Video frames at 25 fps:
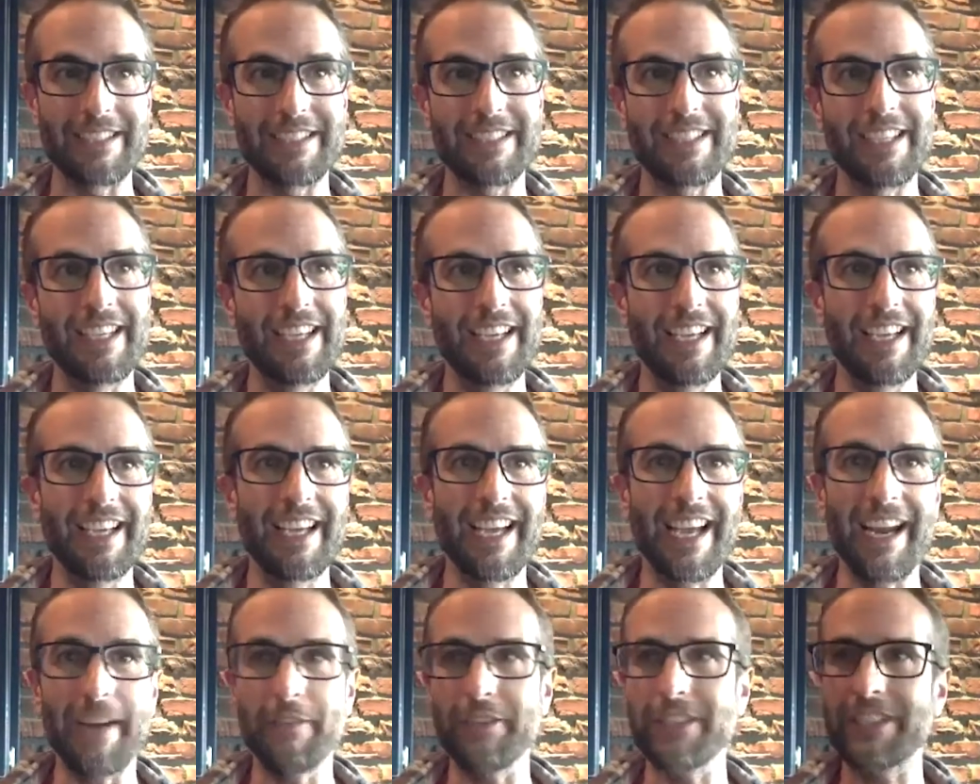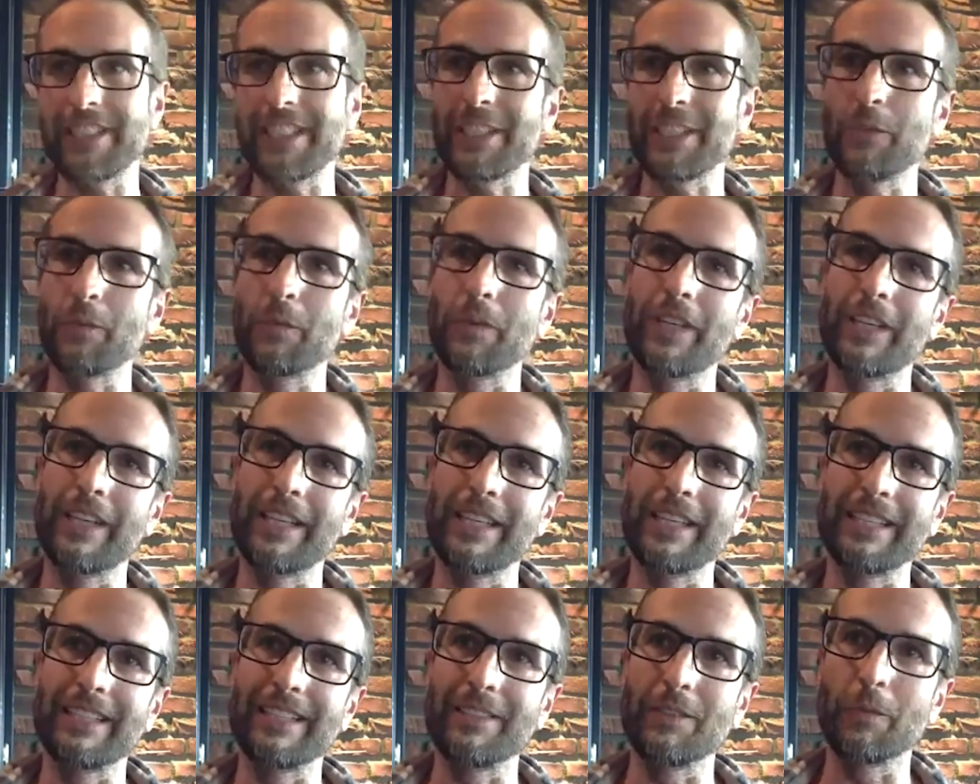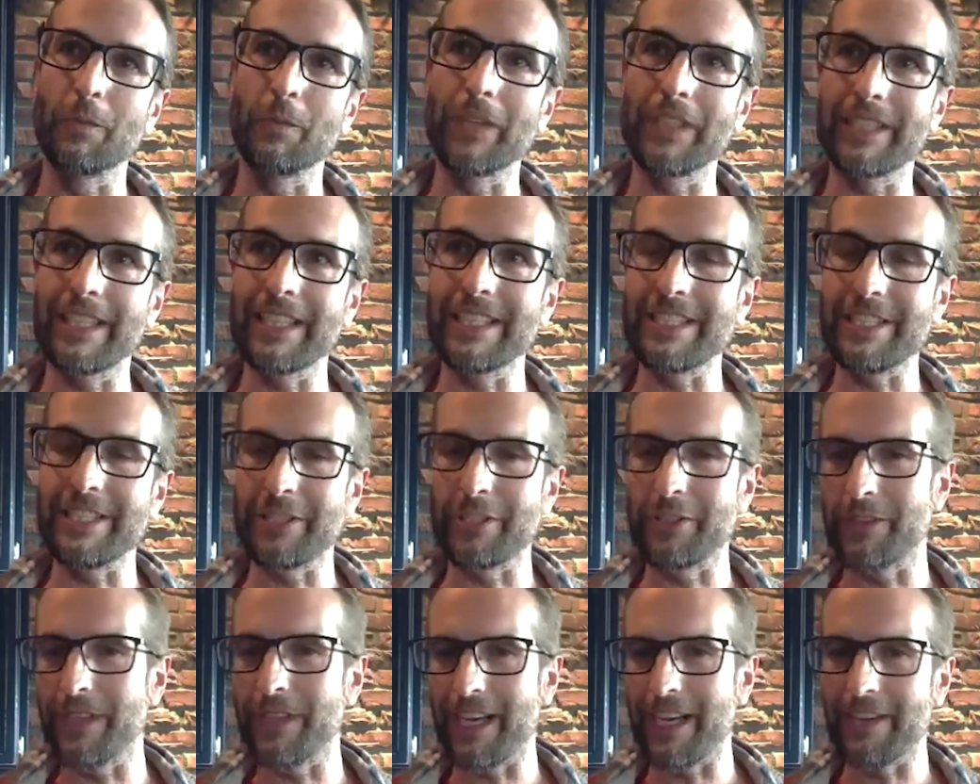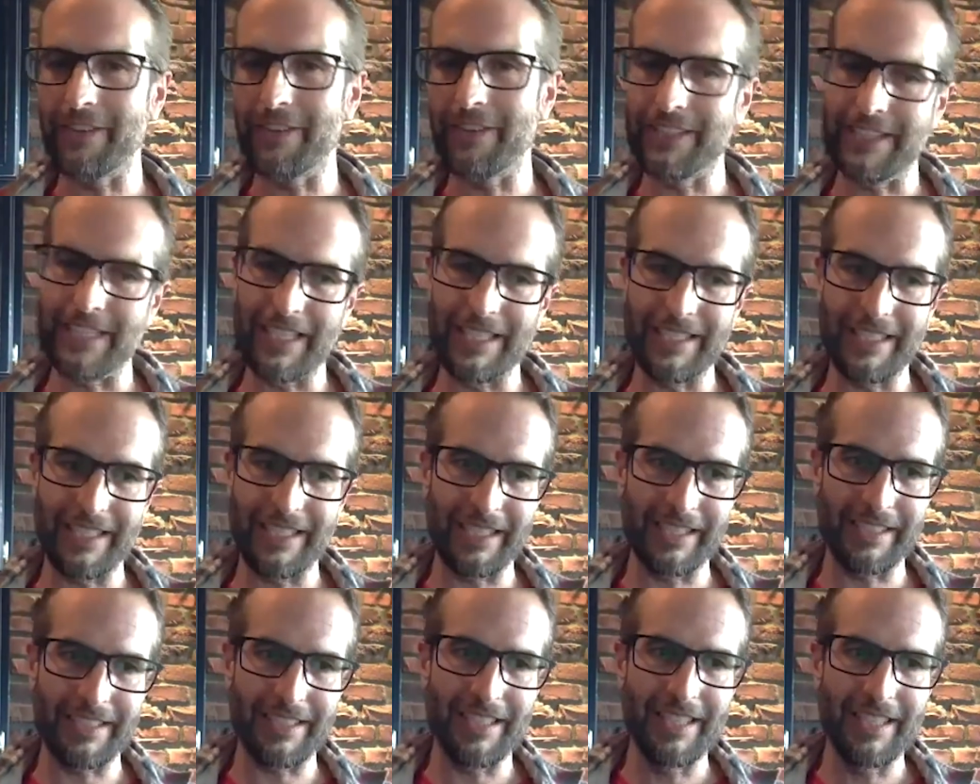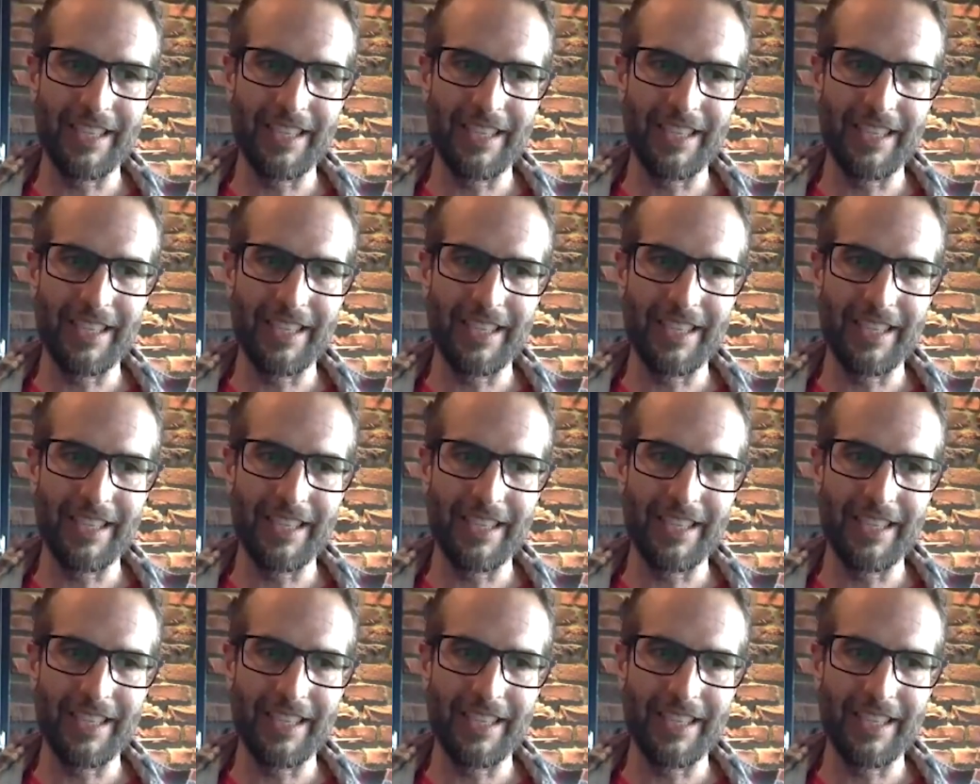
Yep every single one, what they do, how it does it,